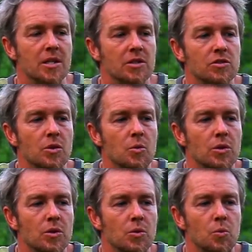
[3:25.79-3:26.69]
So
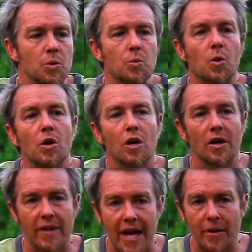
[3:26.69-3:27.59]
we'll work
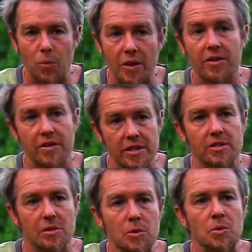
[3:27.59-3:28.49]
on that with this
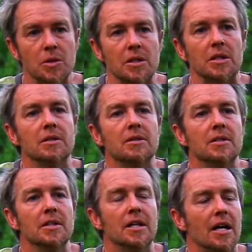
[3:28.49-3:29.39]
community.
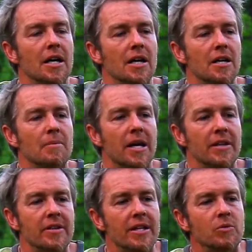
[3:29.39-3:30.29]

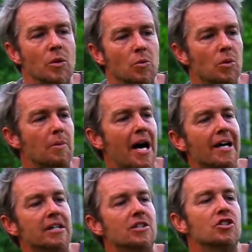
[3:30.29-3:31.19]
And then when we're
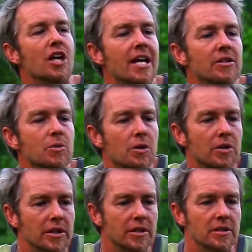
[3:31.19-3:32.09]
back in
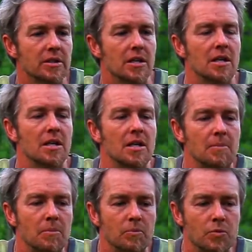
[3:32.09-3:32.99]
January,
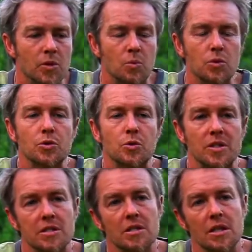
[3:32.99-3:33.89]
we'll do
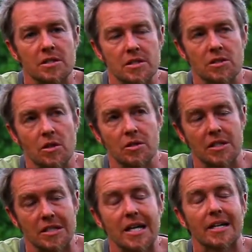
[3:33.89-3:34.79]
start
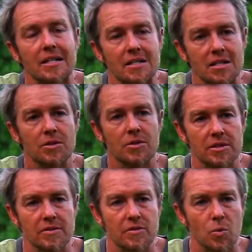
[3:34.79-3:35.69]
the second
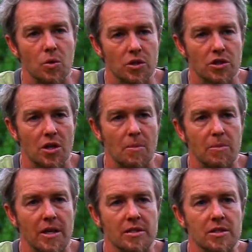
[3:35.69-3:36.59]
series of the workshop,
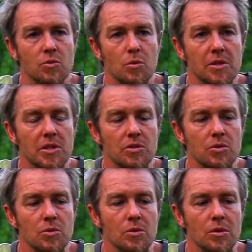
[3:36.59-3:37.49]
and this will be
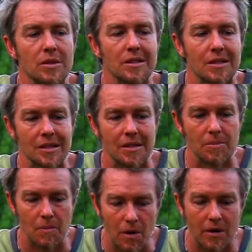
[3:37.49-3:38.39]
to
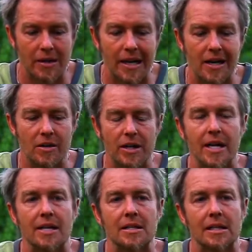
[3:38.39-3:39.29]
mark out
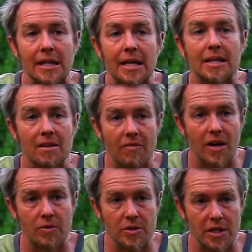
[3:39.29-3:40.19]
and lay the
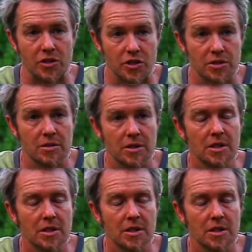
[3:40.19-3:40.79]
foundation.